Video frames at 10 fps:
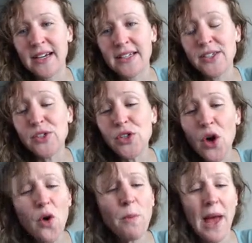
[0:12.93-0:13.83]

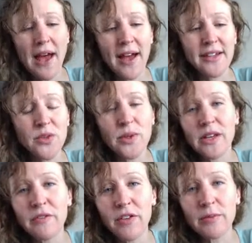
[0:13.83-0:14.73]
so packed
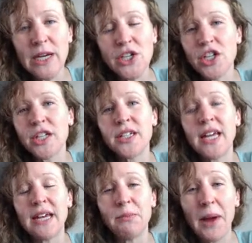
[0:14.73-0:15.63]
with
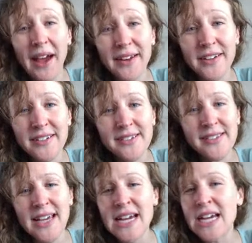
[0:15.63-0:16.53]
information and
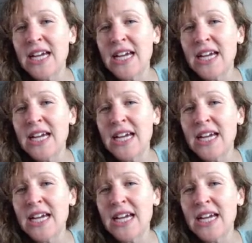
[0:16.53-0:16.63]
patterns.